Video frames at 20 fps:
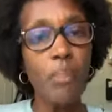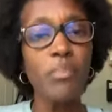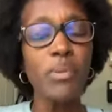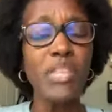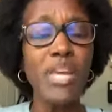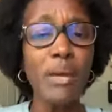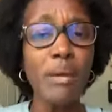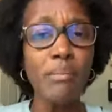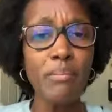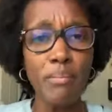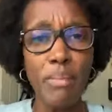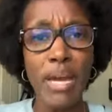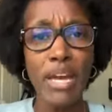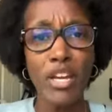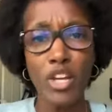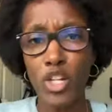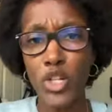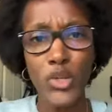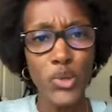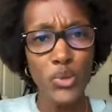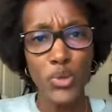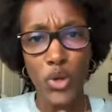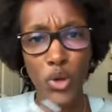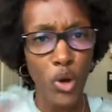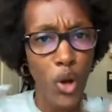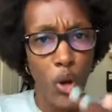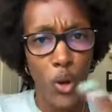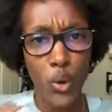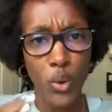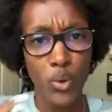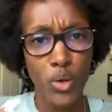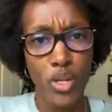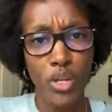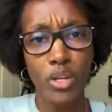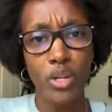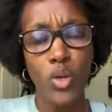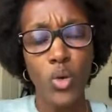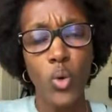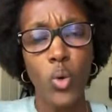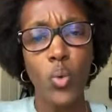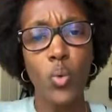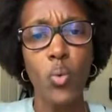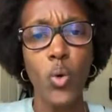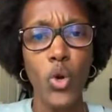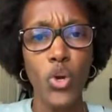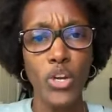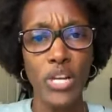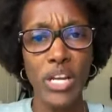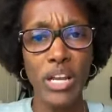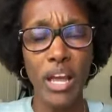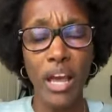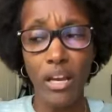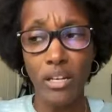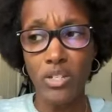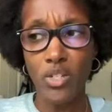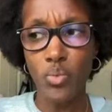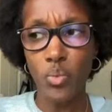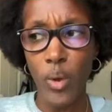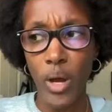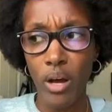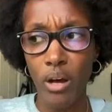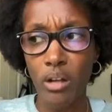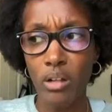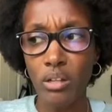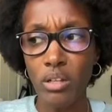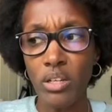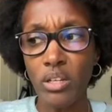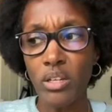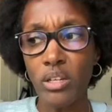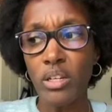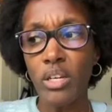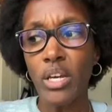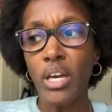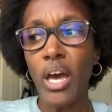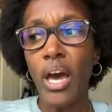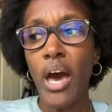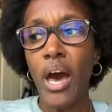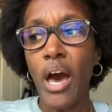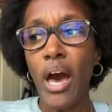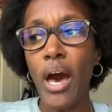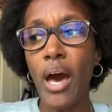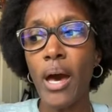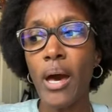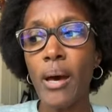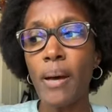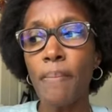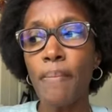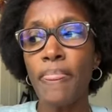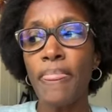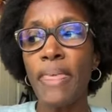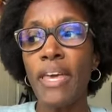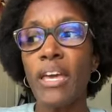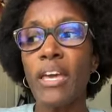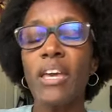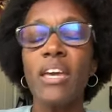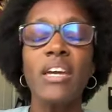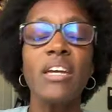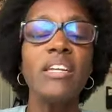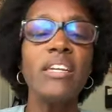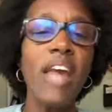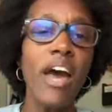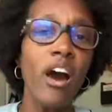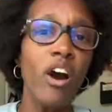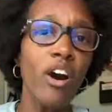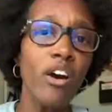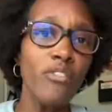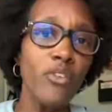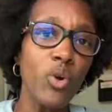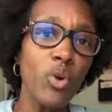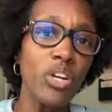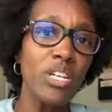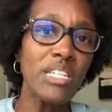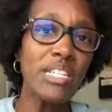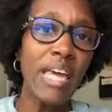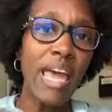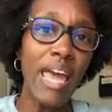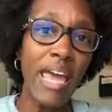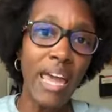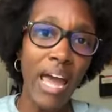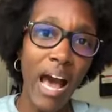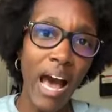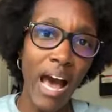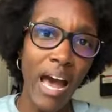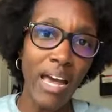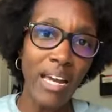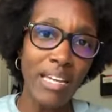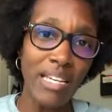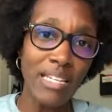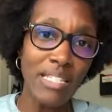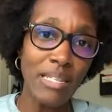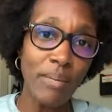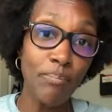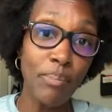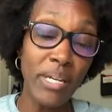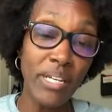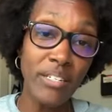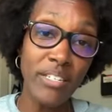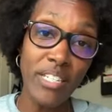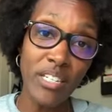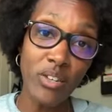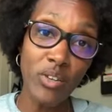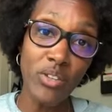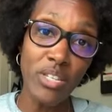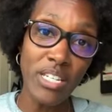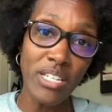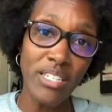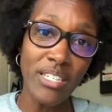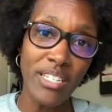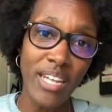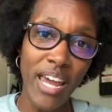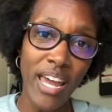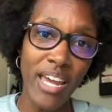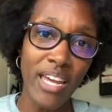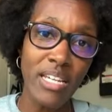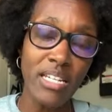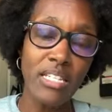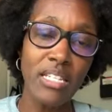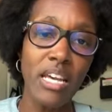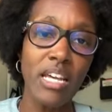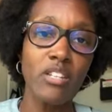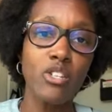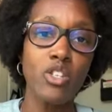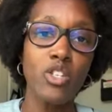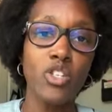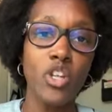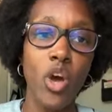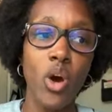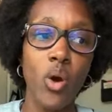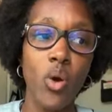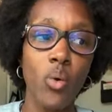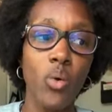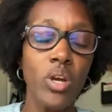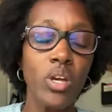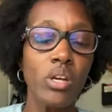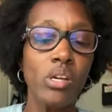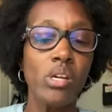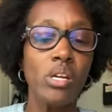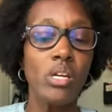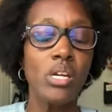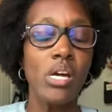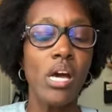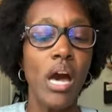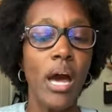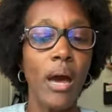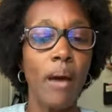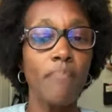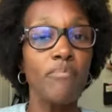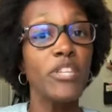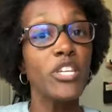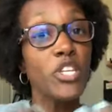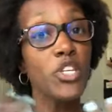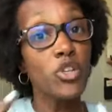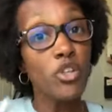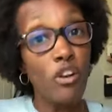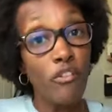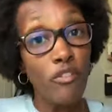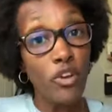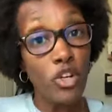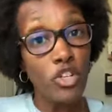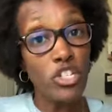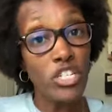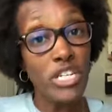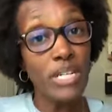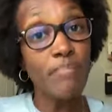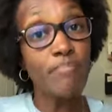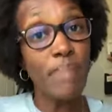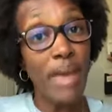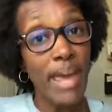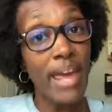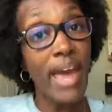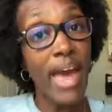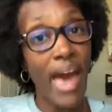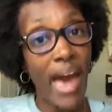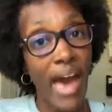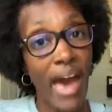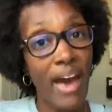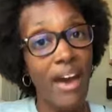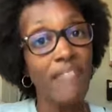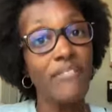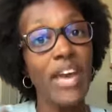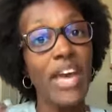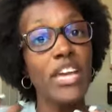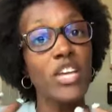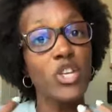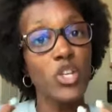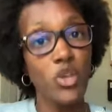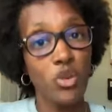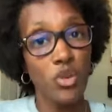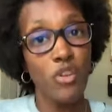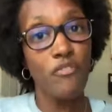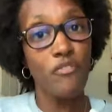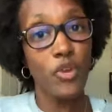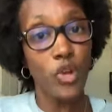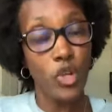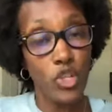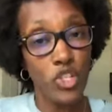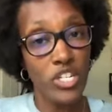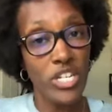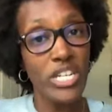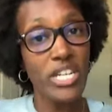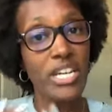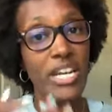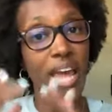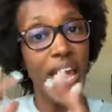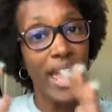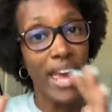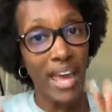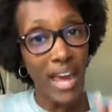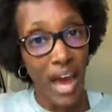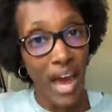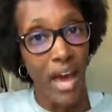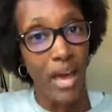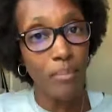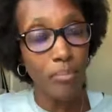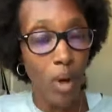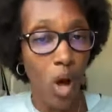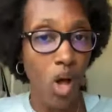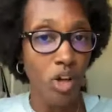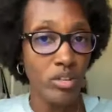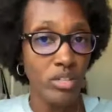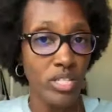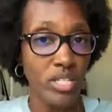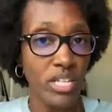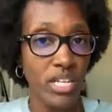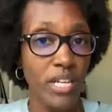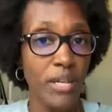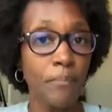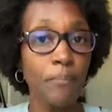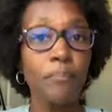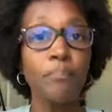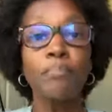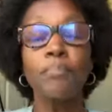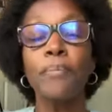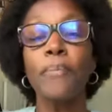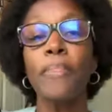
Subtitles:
but they may include their own wording as well. Now, of course, AI is a big deal these days. And so the university may have a university AI policy.